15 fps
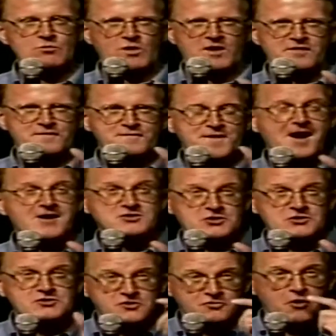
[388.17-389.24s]
one of the
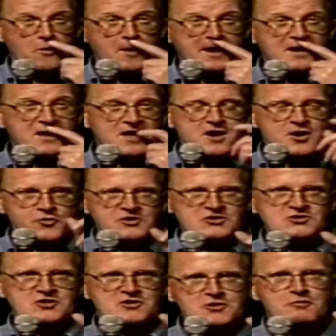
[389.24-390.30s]
fastest growing
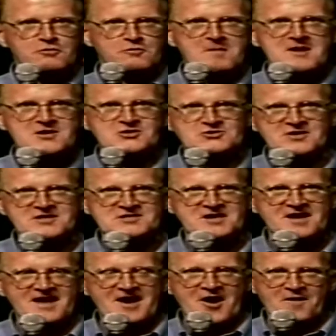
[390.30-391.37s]
Christian youth ministries
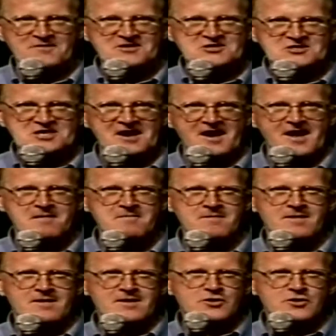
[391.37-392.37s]
of its time,